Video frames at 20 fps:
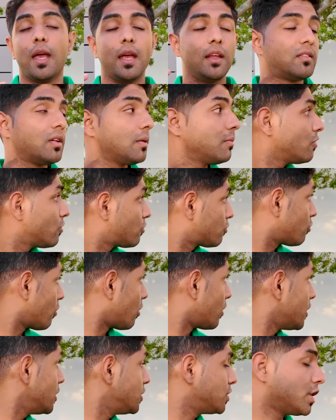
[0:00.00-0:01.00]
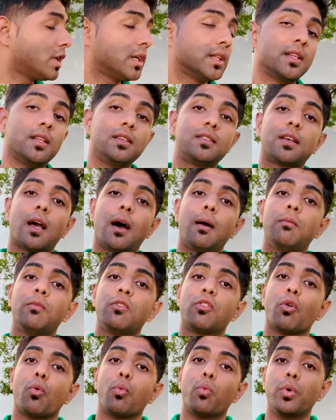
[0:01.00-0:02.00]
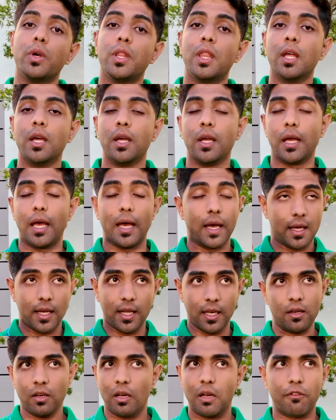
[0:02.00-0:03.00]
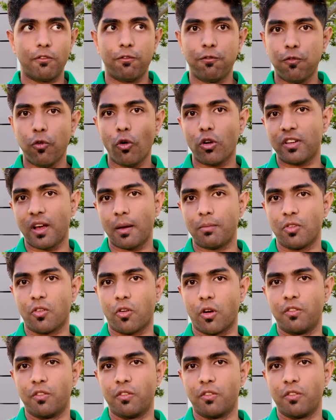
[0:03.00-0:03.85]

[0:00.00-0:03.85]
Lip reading: In terms of storage, this comes with in 4 types of